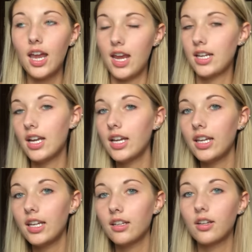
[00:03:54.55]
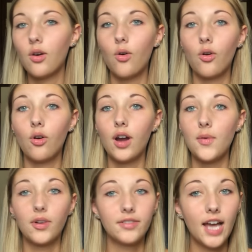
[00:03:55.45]
at night or I
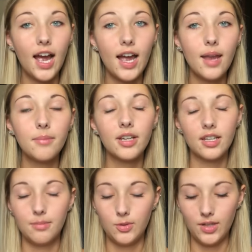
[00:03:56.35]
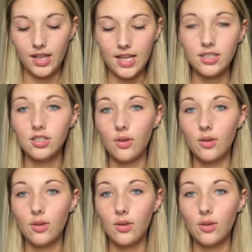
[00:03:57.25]
want a time in between classes,